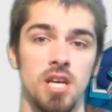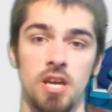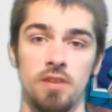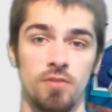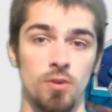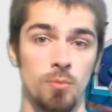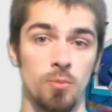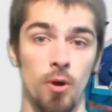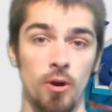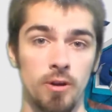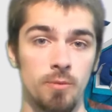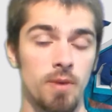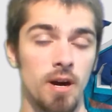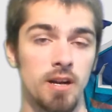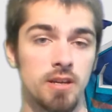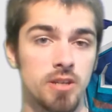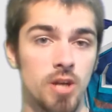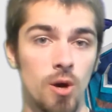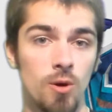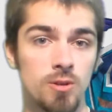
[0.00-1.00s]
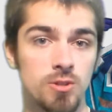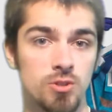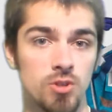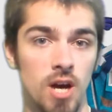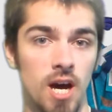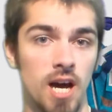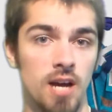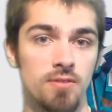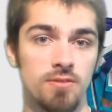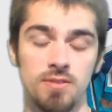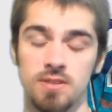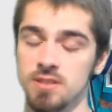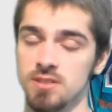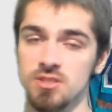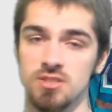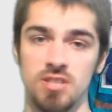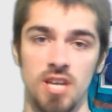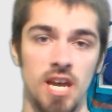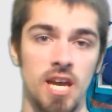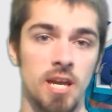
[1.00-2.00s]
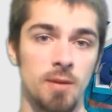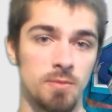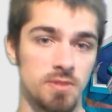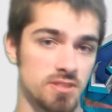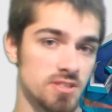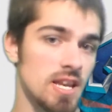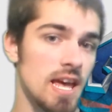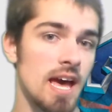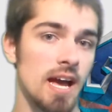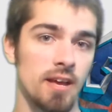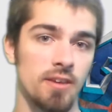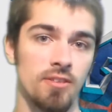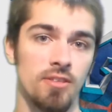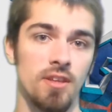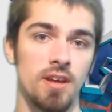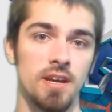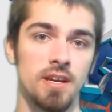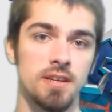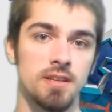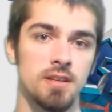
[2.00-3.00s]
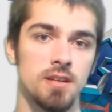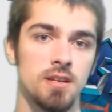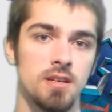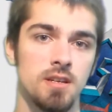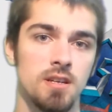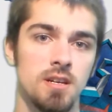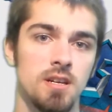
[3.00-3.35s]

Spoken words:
If you Pokemon Go and drive, same exact thing.